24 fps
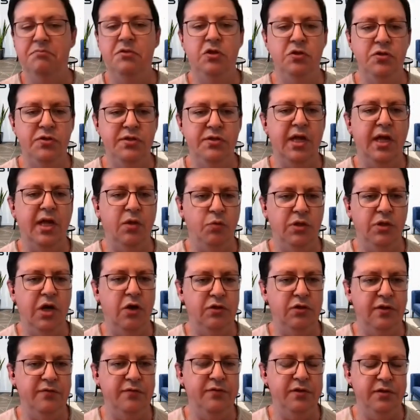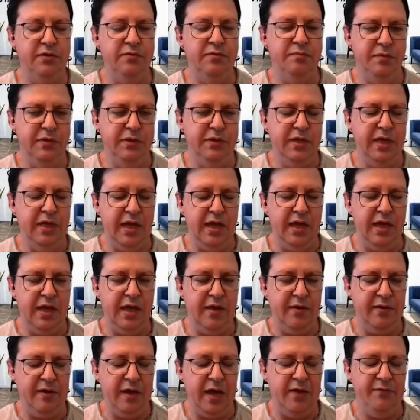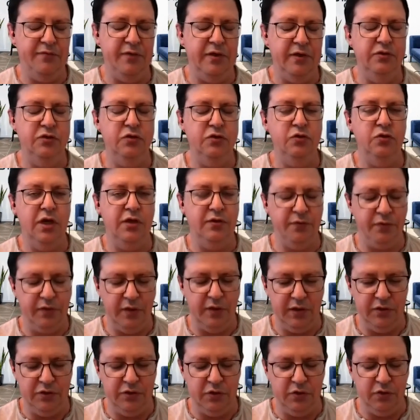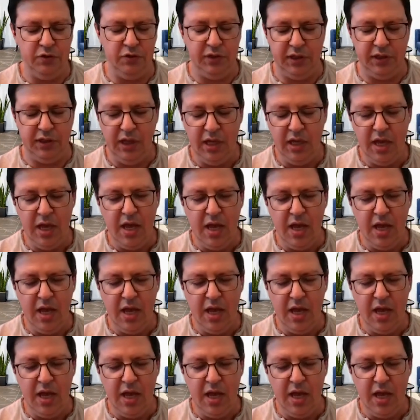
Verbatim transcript: You sell without even uh, uh, having to do anything internally.